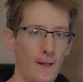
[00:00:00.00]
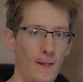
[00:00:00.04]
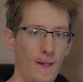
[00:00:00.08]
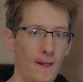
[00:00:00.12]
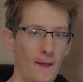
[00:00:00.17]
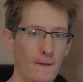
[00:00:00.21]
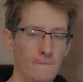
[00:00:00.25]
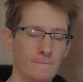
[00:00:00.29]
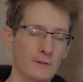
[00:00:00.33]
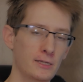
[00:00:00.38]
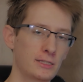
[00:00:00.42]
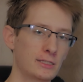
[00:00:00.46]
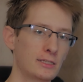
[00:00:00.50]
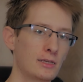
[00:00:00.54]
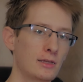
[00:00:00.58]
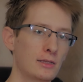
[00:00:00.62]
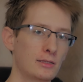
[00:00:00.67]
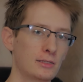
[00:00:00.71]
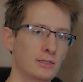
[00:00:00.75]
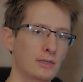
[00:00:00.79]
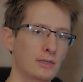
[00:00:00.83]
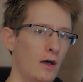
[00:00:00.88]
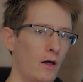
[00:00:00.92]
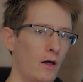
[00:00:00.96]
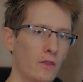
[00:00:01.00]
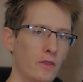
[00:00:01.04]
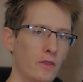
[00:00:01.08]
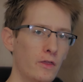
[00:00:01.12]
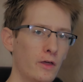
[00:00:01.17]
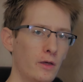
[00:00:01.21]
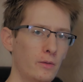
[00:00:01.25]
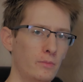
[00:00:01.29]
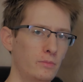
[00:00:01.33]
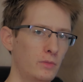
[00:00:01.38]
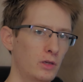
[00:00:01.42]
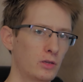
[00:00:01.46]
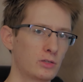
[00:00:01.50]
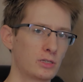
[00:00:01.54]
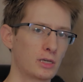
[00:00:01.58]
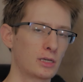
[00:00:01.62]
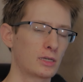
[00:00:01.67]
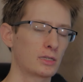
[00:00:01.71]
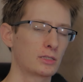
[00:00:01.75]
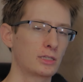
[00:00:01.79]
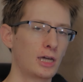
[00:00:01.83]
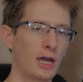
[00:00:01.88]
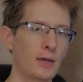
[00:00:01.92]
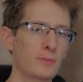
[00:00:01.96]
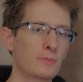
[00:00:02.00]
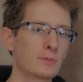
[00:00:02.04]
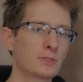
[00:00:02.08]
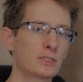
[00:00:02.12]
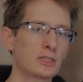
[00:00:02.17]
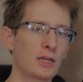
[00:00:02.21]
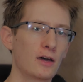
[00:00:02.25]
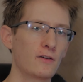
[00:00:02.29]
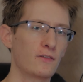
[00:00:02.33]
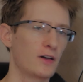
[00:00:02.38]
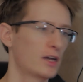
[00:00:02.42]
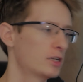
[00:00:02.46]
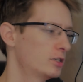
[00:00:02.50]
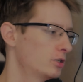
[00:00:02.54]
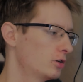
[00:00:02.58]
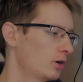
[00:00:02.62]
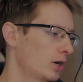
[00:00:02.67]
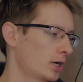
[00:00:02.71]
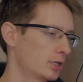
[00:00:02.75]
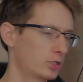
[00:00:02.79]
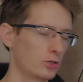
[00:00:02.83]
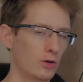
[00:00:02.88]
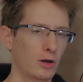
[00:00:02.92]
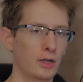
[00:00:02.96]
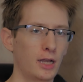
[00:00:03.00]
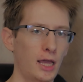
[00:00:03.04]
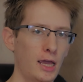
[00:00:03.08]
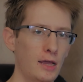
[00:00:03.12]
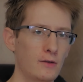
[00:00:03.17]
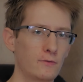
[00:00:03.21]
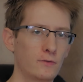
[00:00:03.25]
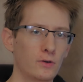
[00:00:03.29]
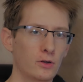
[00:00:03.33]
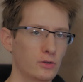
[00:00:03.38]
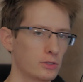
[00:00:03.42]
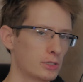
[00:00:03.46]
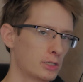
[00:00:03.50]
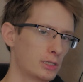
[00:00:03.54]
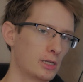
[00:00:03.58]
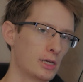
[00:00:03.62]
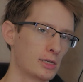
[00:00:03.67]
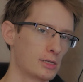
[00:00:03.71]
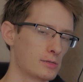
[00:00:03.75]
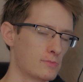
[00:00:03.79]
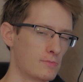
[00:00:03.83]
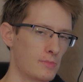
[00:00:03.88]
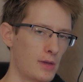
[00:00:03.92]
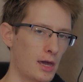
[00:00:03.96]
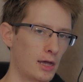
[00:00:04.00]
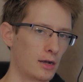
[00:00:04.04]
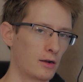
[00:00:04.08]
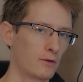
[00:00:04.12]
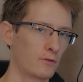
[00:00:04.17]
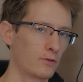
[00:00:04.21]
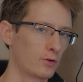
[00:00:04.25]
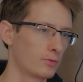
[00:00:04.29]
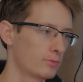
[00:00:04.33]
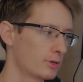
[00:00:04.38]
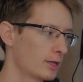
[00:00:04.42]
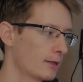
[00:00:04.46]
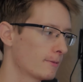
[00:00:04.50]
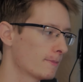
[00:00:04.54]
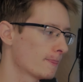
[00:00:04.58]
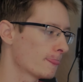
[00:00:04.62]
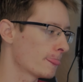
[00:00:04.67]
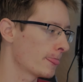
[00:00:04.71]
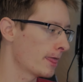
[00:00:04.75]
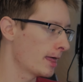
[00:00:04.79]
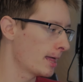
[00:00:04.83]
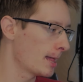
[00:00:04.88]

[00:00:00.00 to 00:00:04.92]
But since all the music type stuff I do on headphones, it doesn't matter for me.